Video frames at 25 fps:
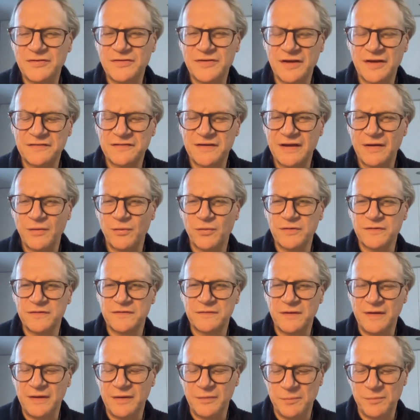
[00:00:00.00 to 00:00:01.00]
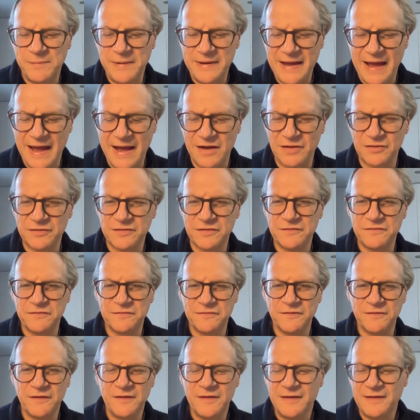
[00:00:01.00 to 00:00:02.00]
suggesting it was be out
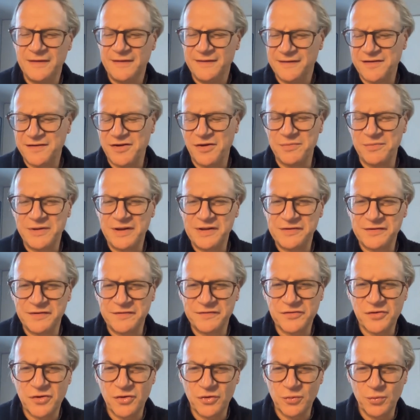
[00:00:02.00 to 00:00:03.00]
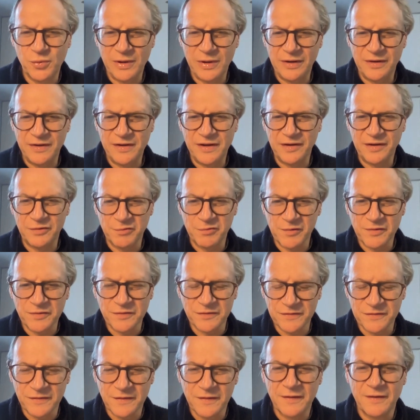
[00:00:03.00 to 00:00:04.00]
of a combination of goodwill and
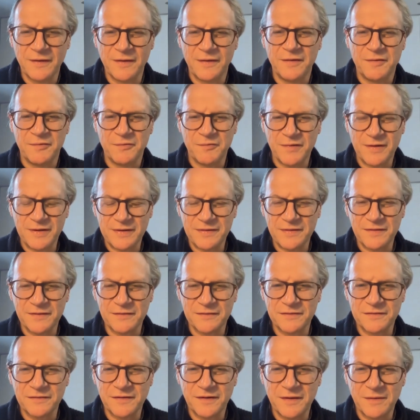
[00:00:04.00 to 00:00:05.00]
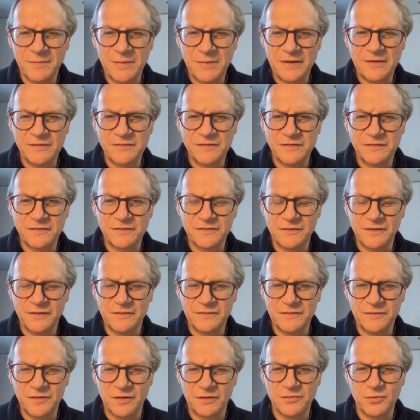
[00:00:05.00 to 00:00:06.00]
ignorance, really, that because
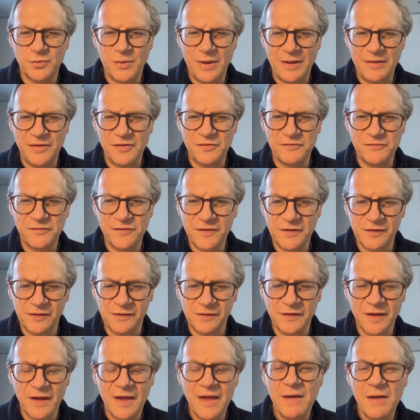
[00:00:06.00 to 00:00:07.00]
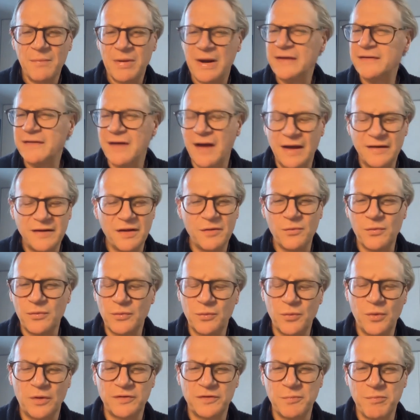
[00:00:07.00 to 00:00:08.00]
it's not a well-known field. But I don't
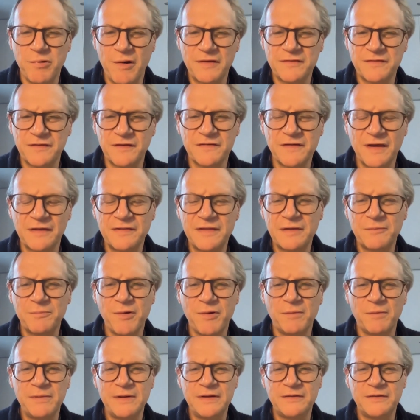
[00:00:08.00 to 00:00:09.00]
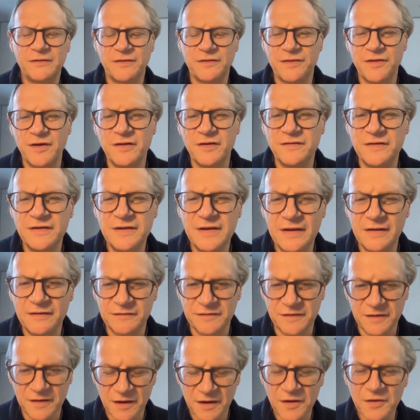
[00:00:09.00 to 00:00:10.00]
want to press this. I think probably 30
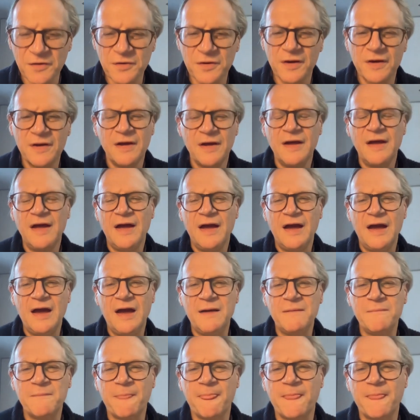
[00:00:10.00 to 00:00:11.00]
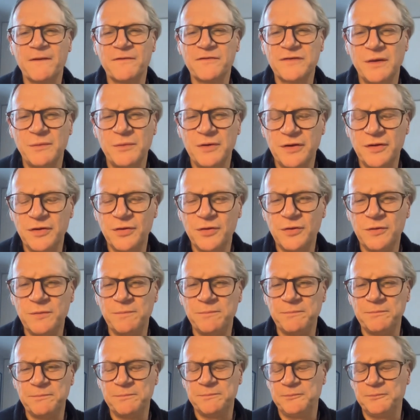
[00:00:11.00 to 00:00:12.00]
years ago, someone who